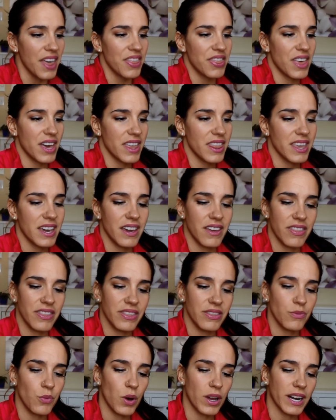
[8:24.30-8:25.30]
Then
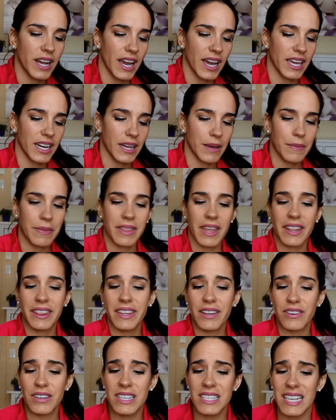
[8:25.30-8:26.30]
one item that
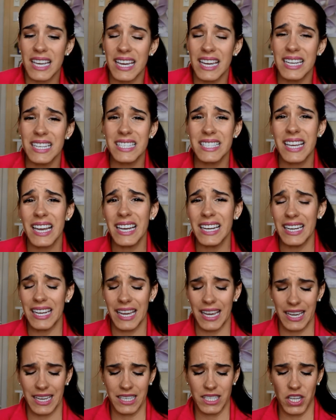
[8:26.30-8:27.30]
there is a tiny
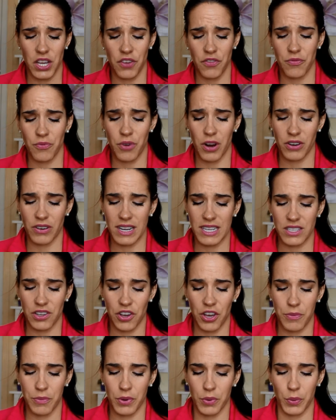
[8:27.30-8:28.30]
hint of progress
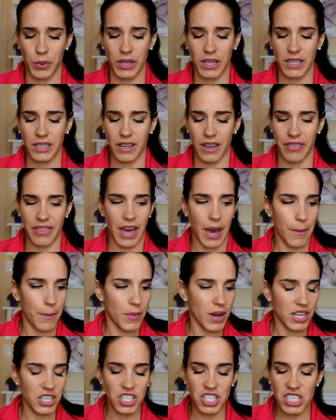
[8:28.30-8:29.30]
on, but really not that
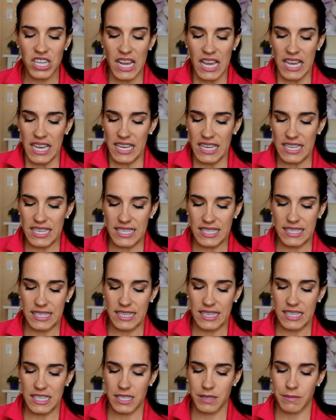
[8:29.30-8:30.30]
much, is
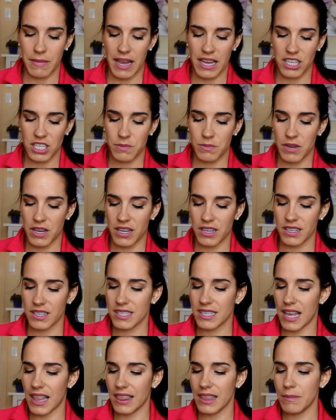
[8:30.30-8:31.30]
the
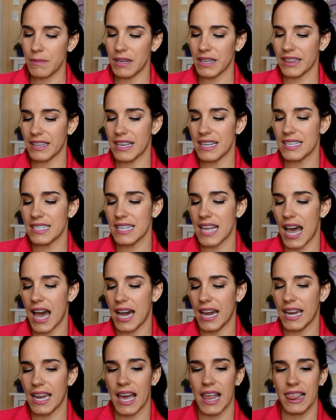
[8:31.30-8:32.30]
Smashbox Limitless
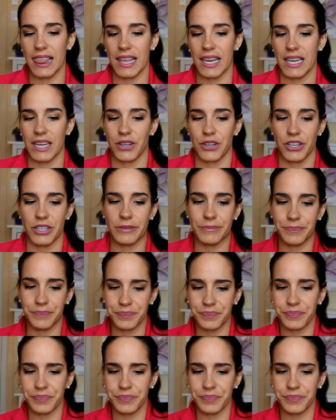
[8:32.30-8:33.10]
Eyeliner.